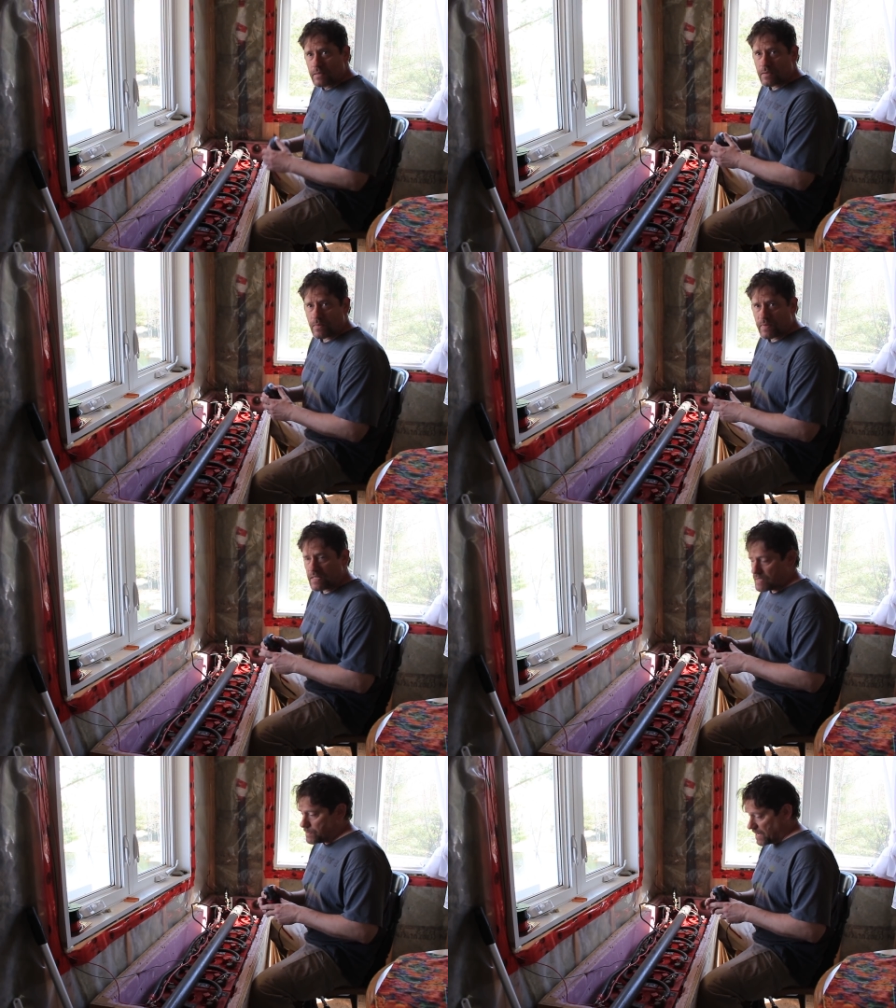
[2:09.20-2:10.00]
So
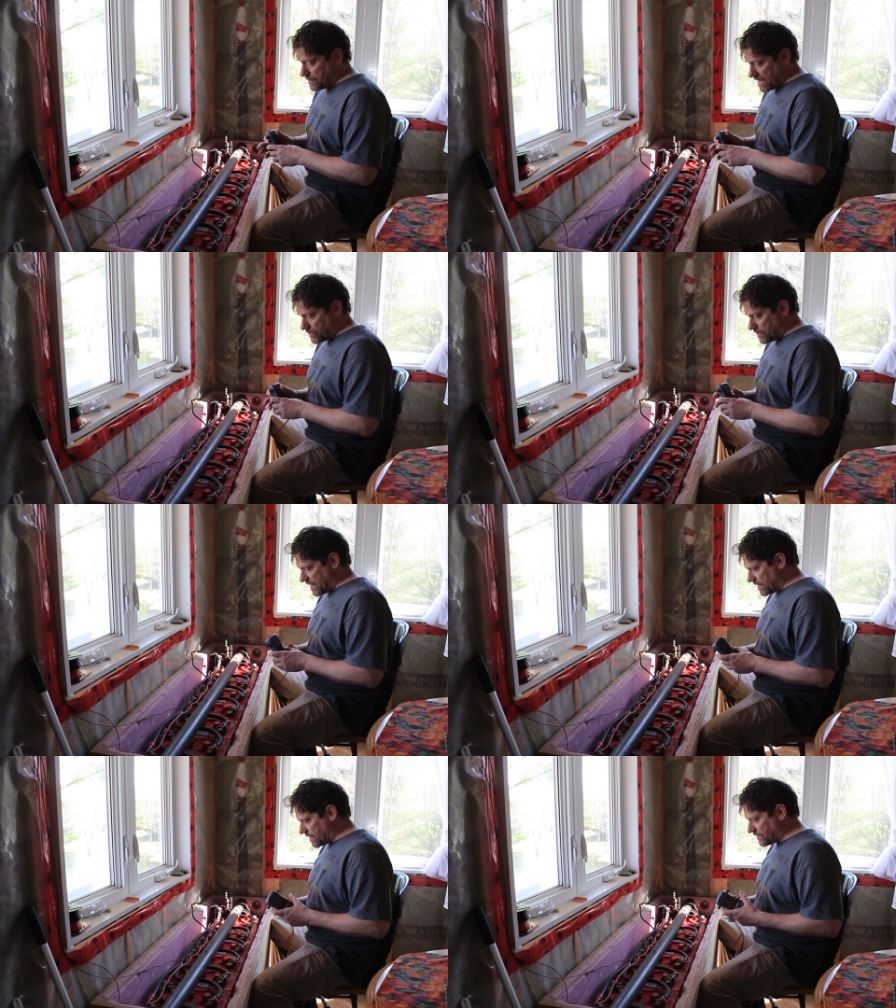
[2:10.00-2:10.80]
this is my battery
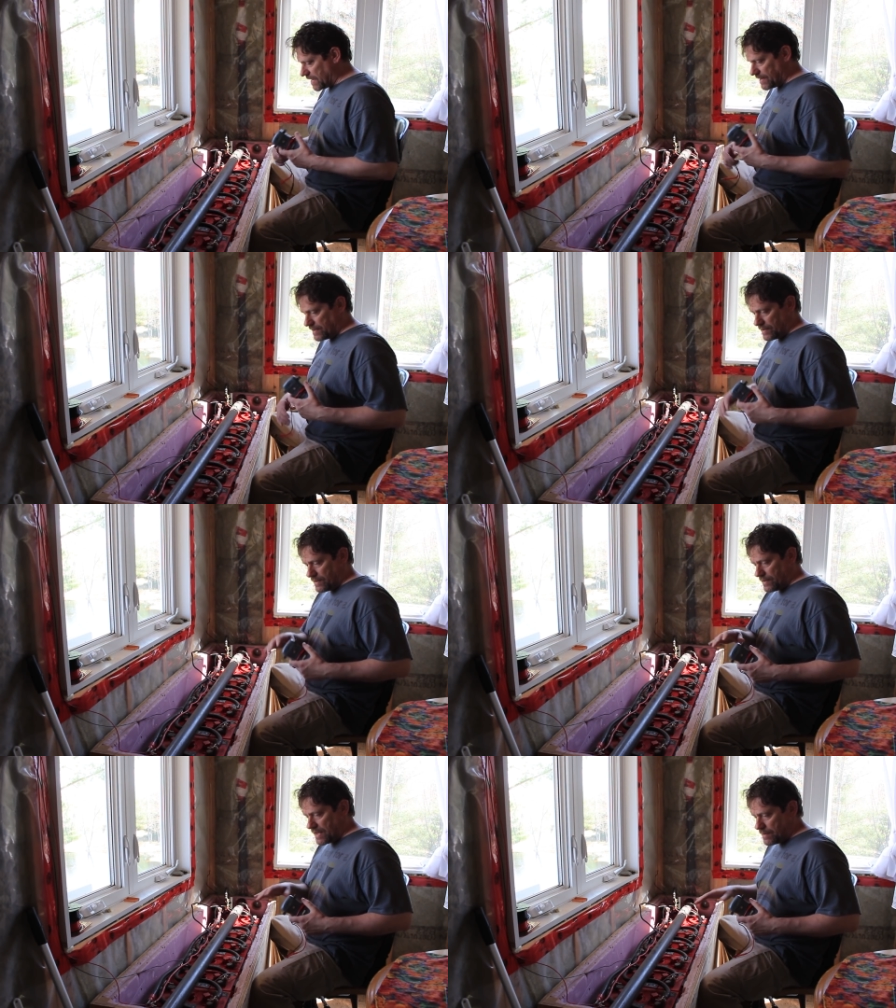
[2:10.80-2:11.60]
bank. I've got
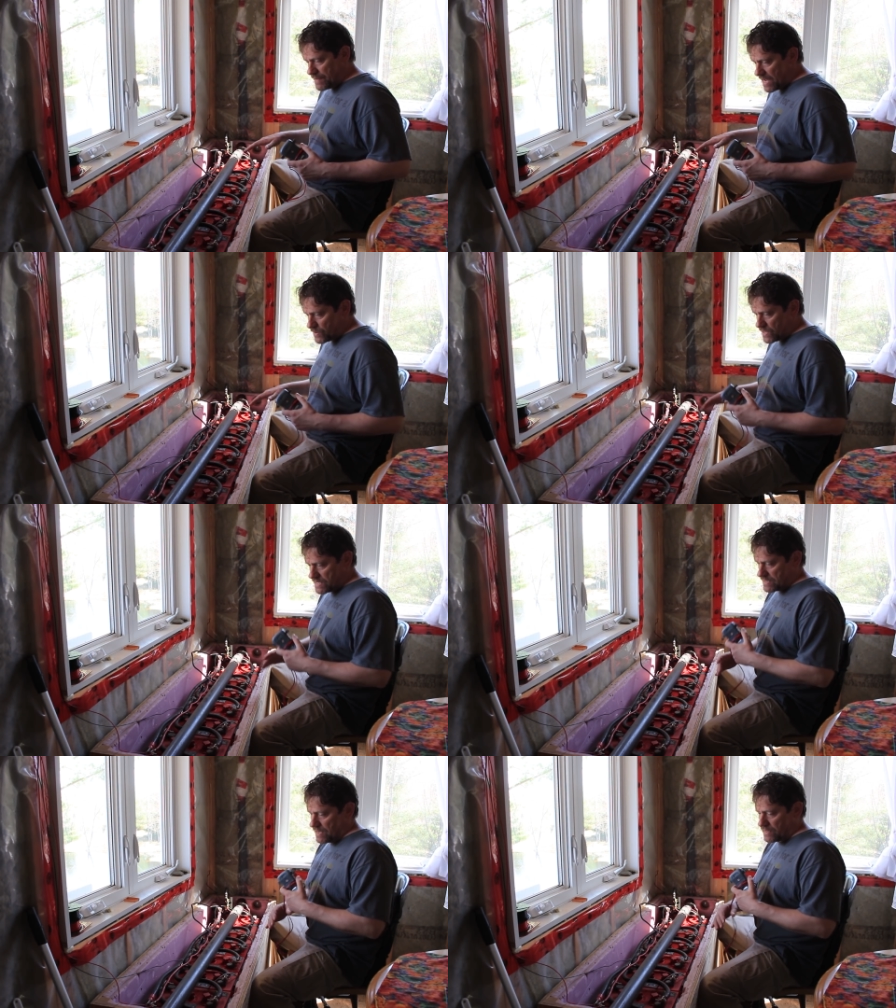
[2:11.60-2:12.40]
eight
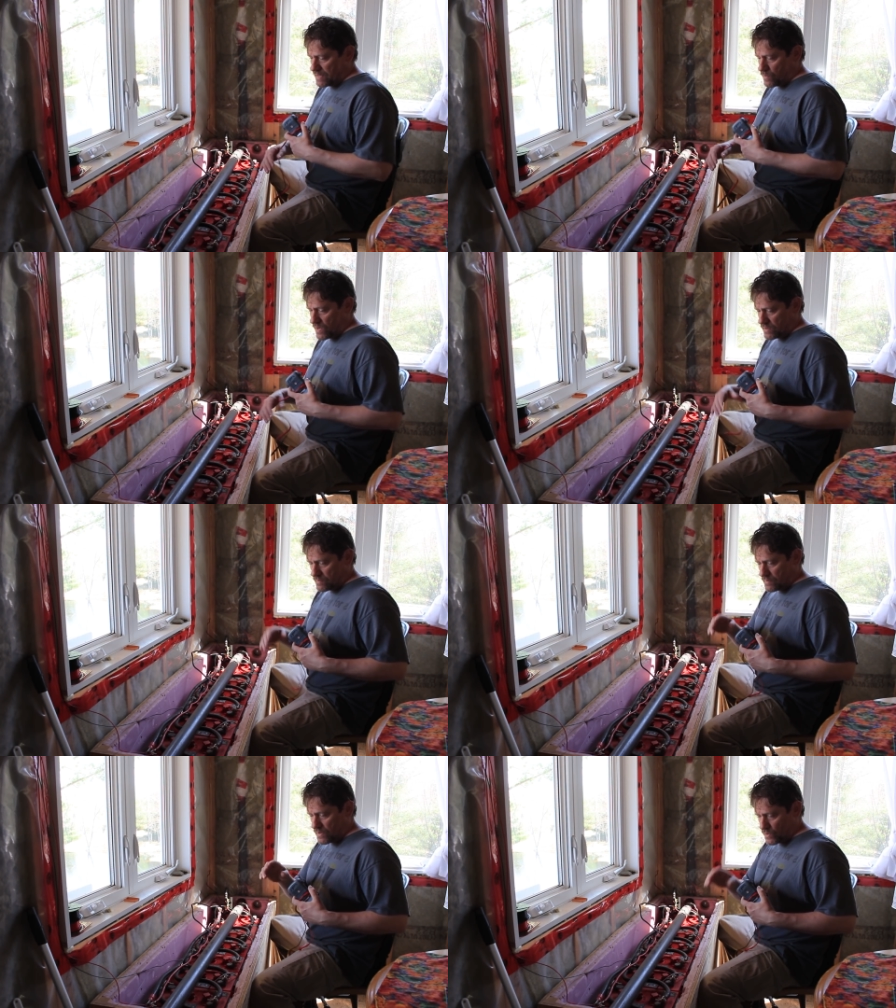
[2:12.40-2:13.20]
batteries and they
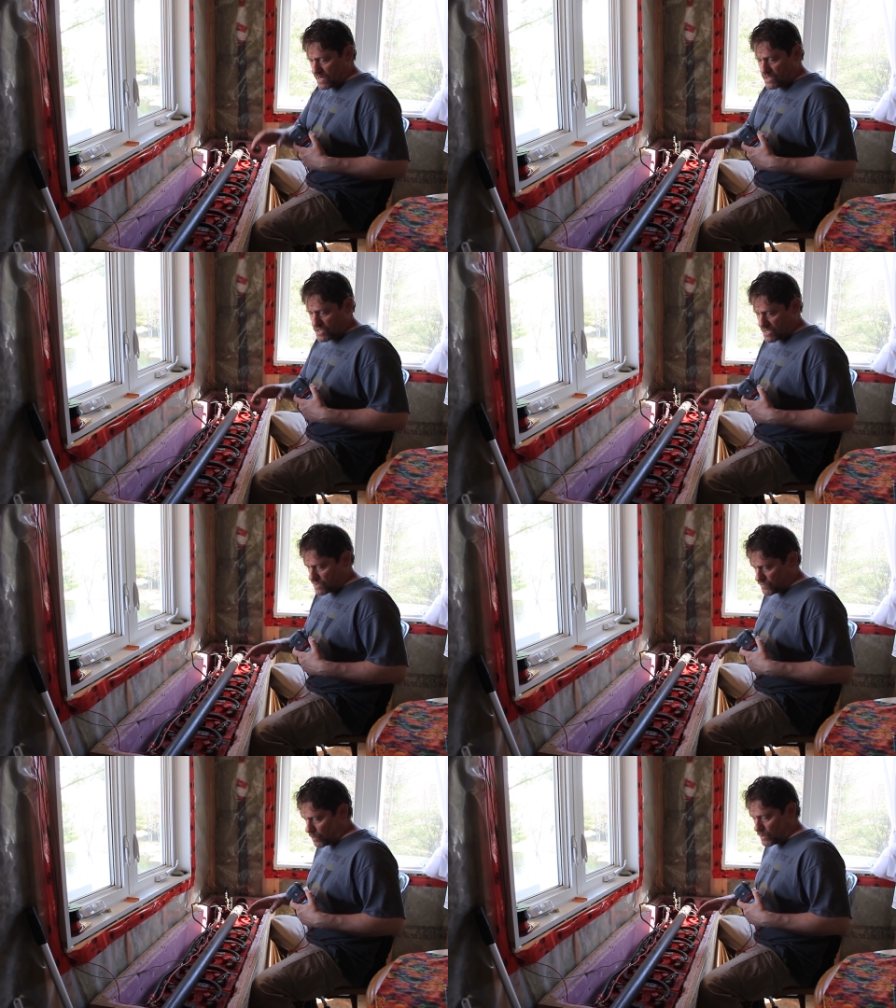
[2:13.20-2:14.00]
run, and they're each
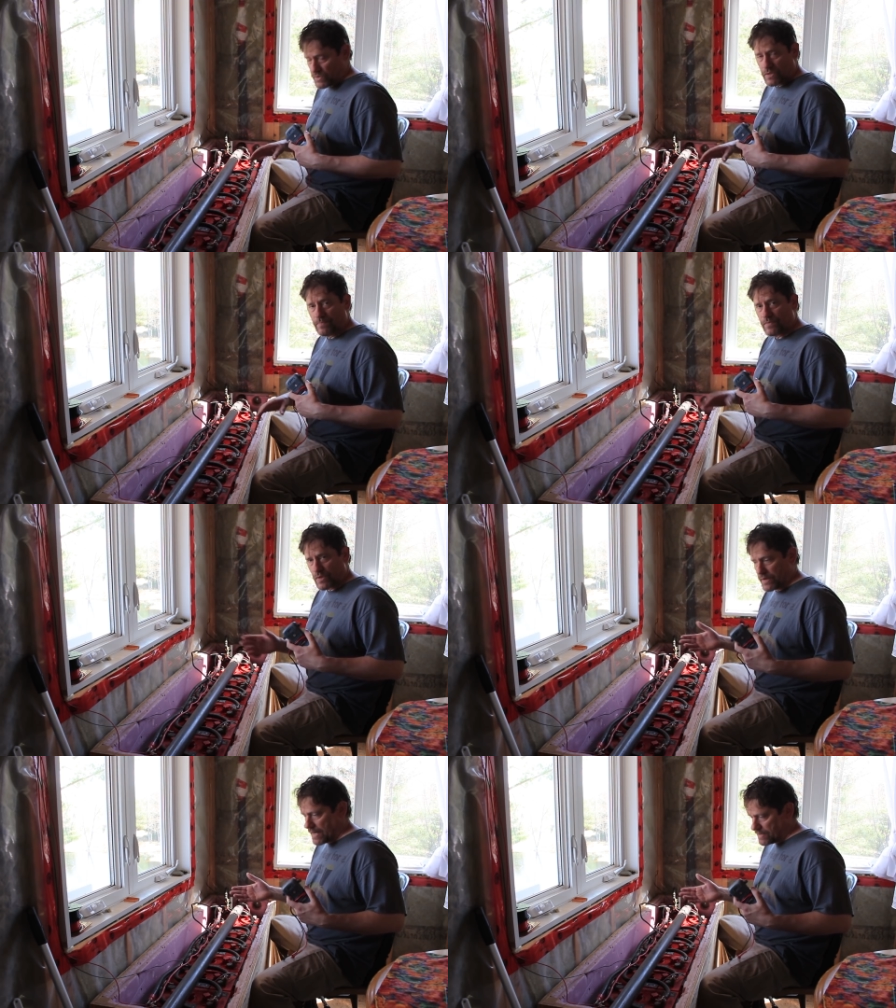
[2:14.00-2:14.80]
six volts.
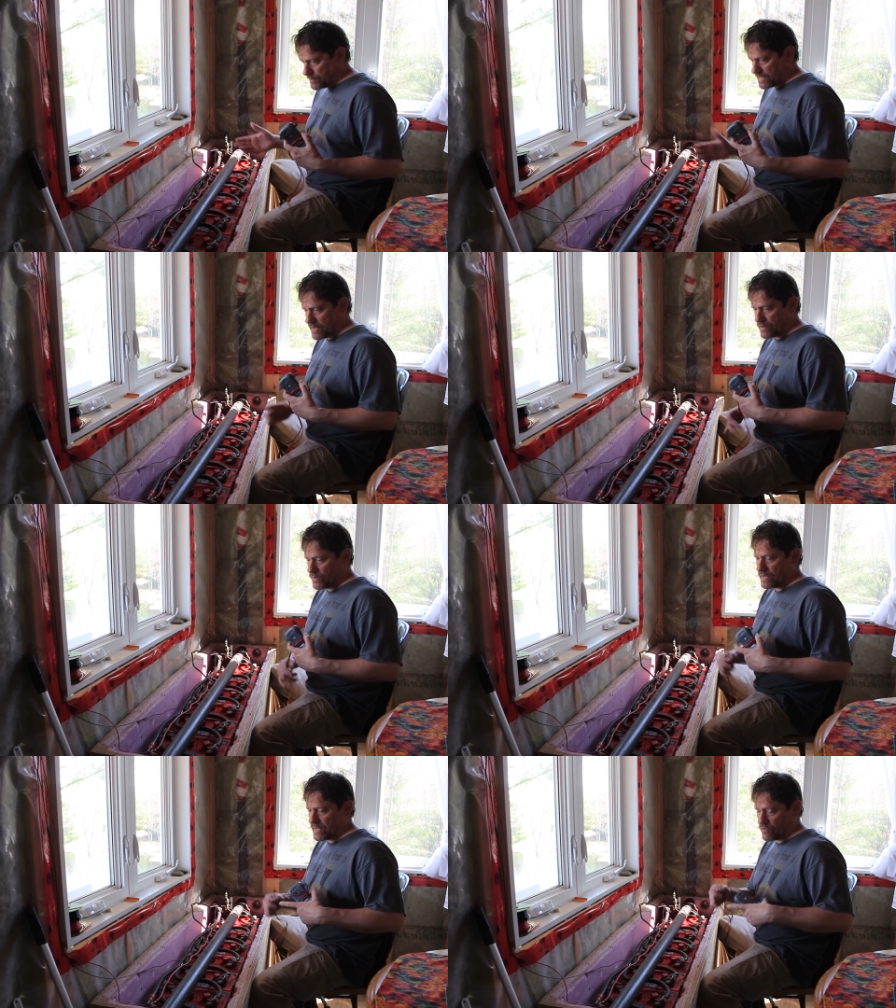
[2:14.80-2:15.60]
So you add them
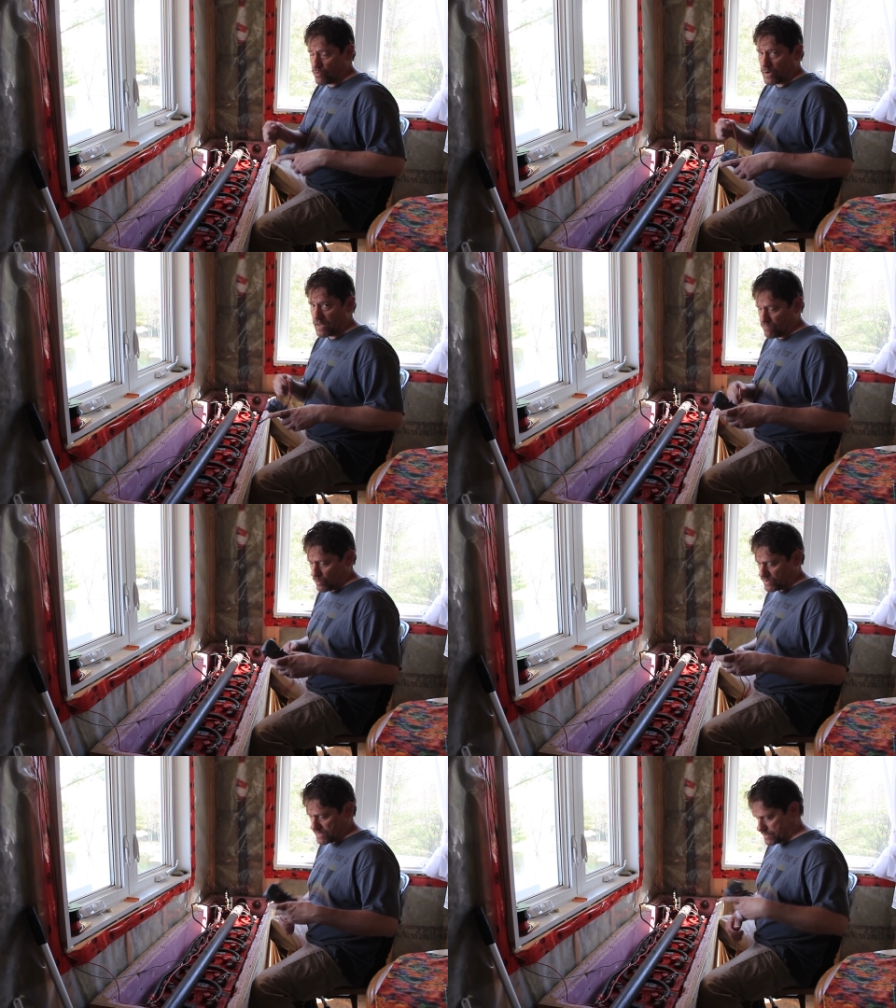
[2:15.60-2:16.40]
together, you get a 48
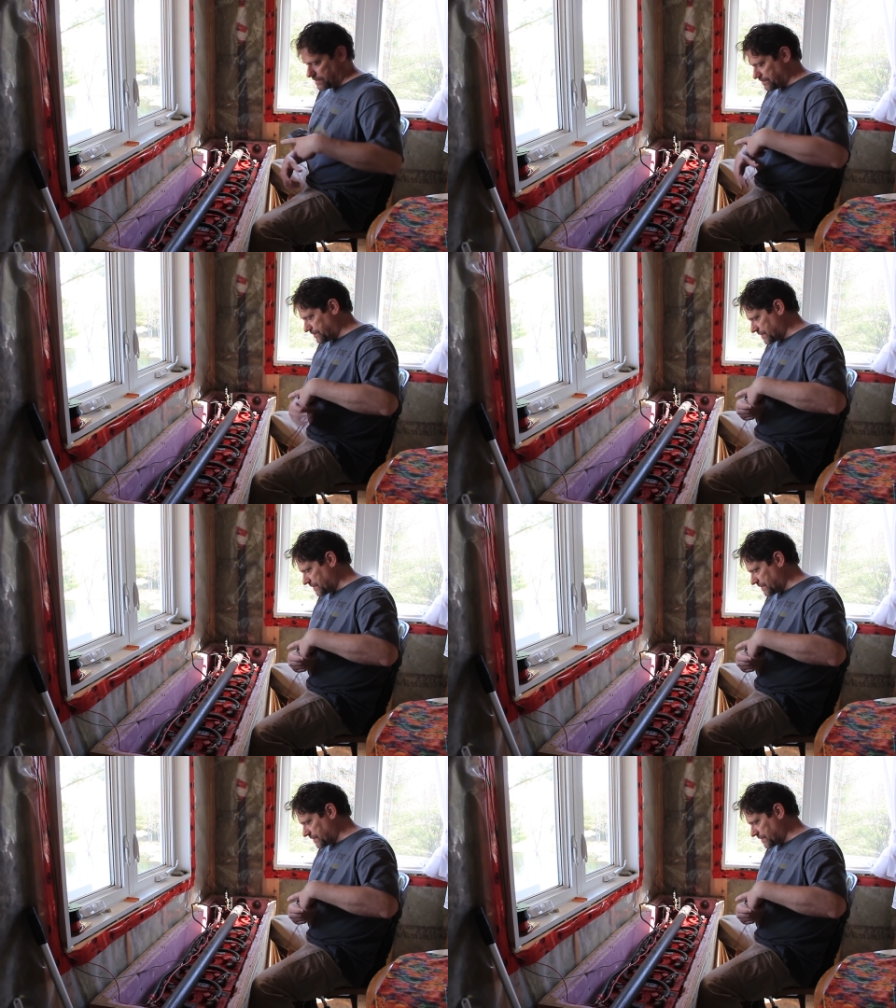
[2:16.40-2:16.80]
volt system.